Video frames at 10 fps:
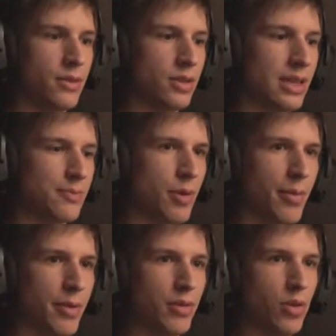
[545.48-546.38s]
So there's
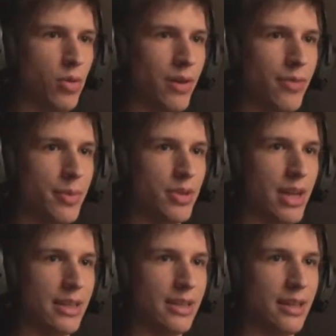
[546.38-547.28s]
probably no way for me to
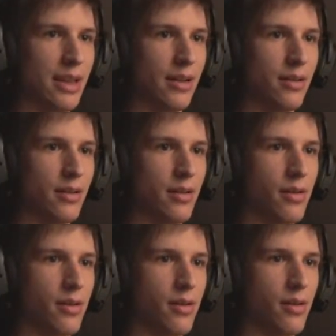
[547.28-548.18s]
get in there.
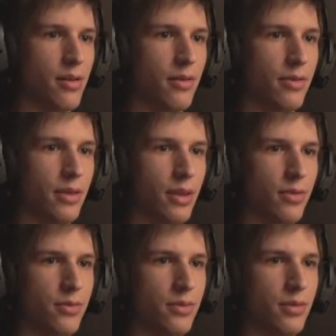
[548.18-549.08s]
No.